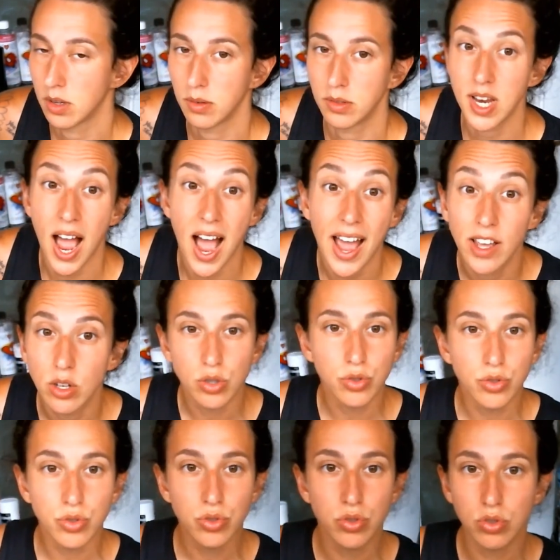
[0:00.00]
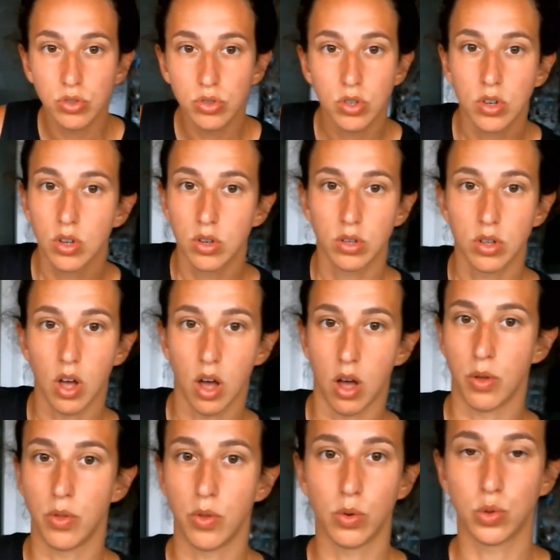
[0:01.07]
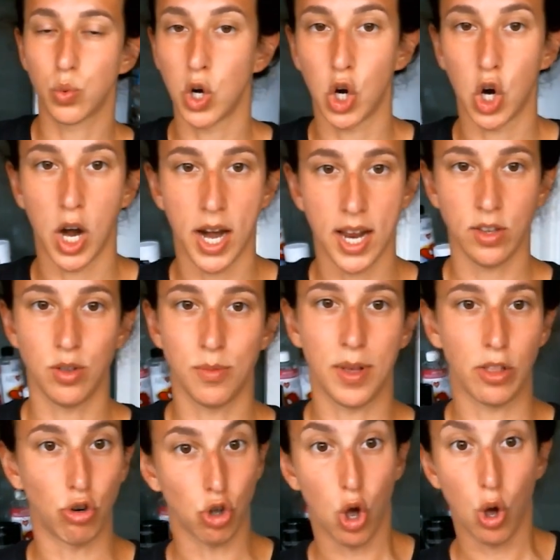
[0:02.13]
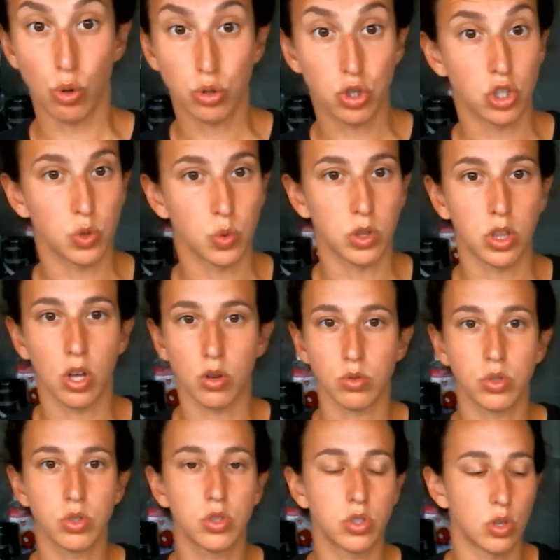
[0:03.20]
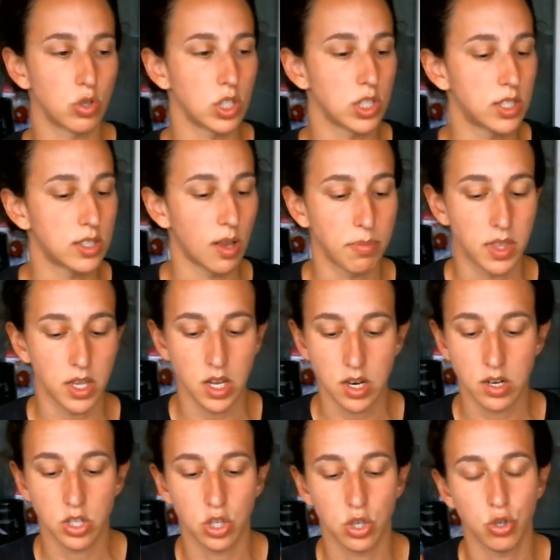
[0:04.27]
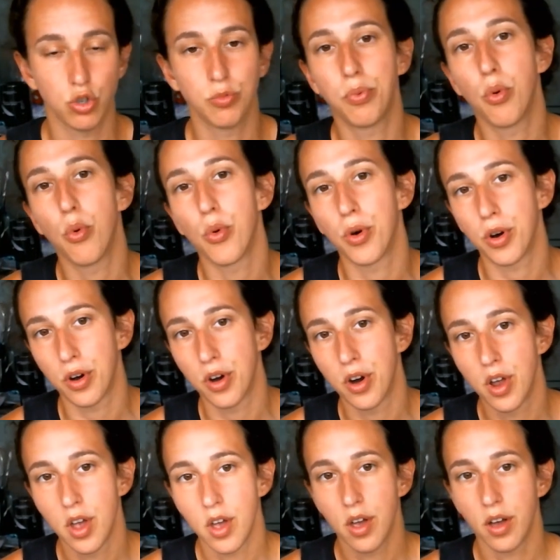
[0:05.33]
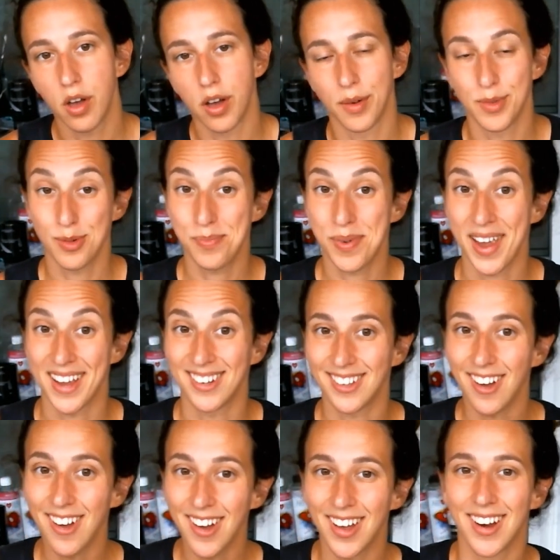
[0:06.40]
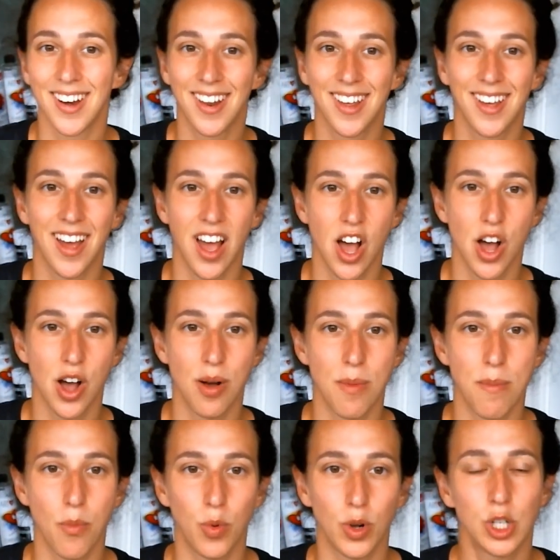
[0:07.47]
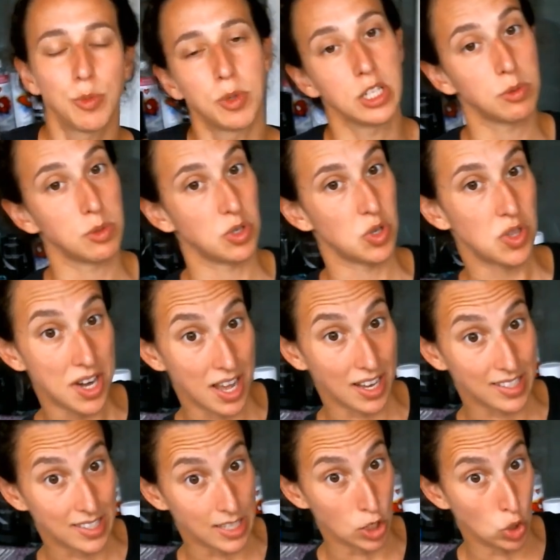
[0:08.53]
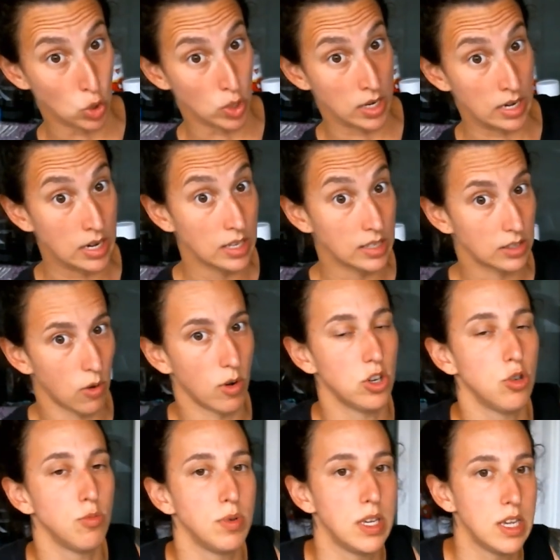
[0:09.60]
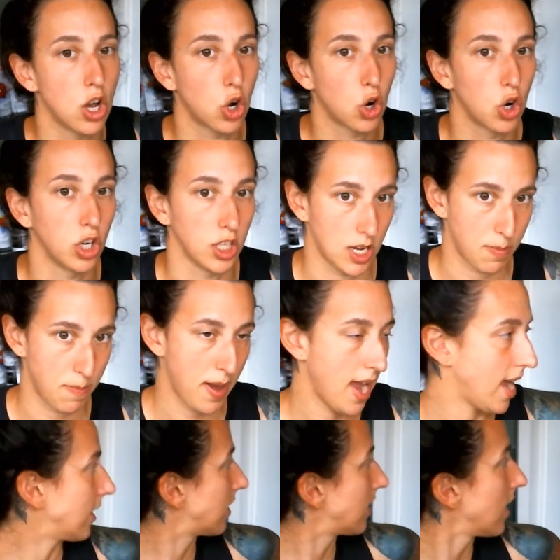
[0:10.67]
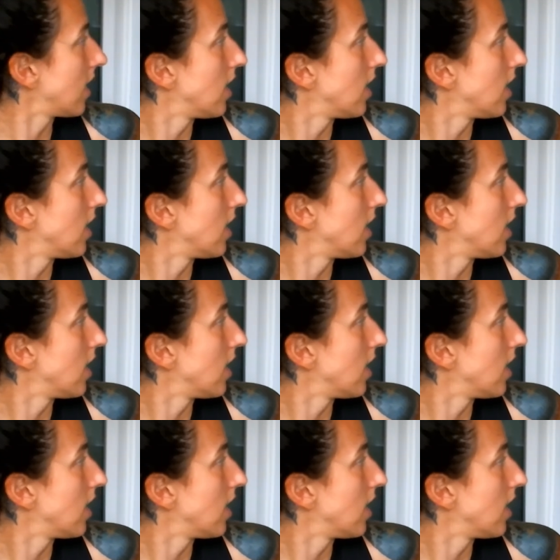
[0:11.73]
Tiles, those work great. You can make little coasters with those. So just something to pour your paint on. Which brings me to the next thing you need is going to be acrylic paint.